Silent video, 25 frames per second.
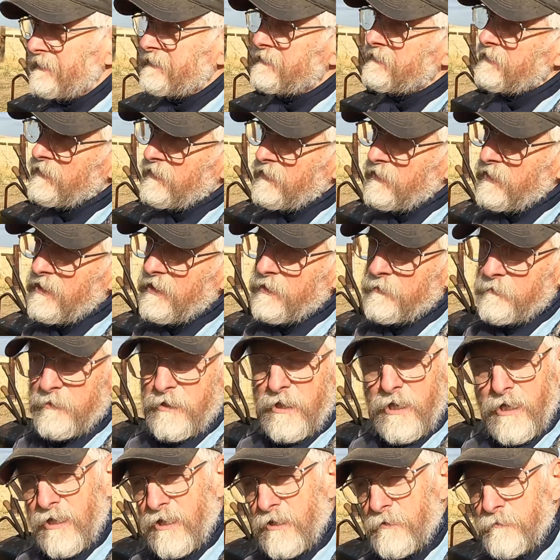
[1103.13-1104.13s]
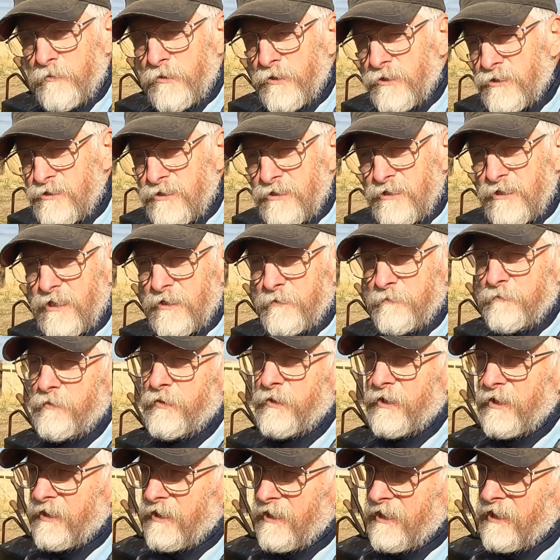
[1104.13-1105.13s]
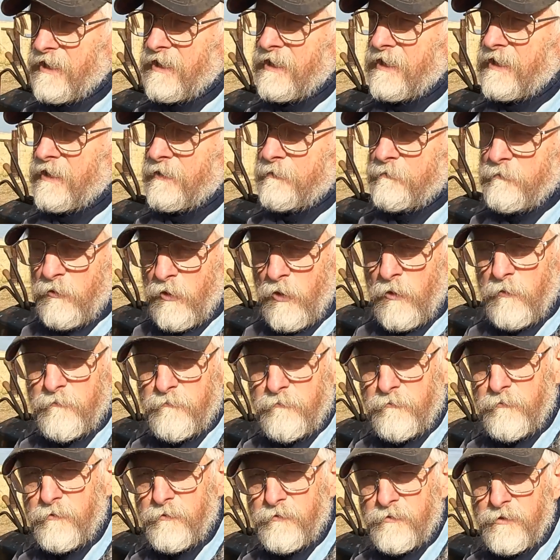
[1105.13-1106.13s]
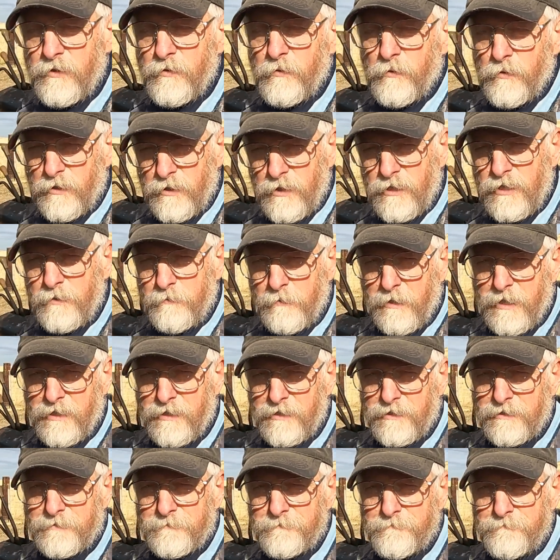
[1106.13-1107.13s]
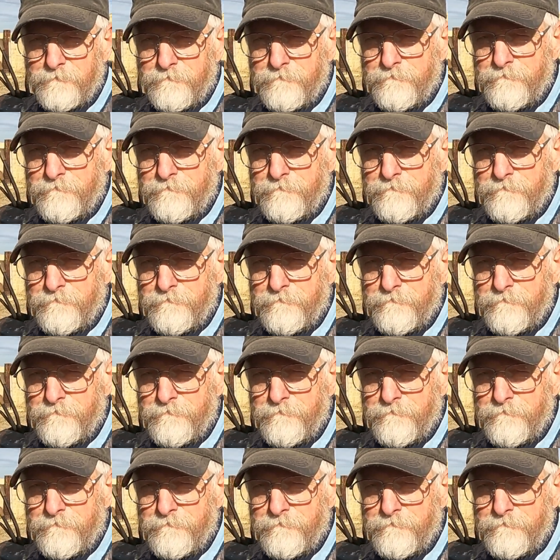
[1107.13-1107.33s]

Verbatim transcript: So I'm kind of pushing it, but I am hopeful that we're gonna make it.